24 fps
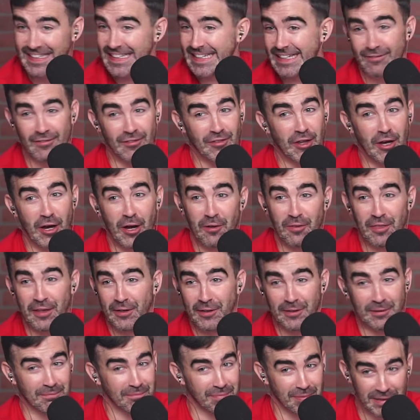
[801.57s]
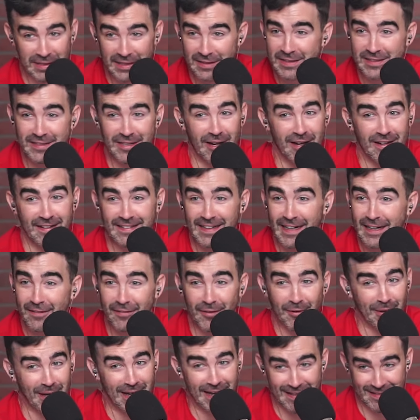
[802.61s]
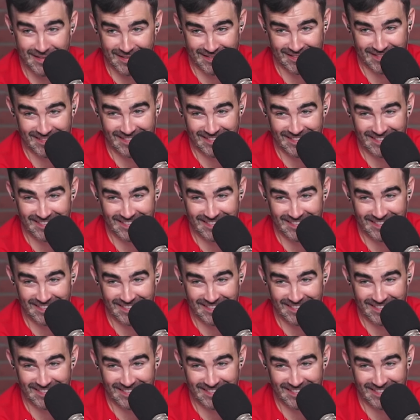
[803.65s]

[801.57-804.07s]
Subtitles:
even though they're completely talking out of their ass.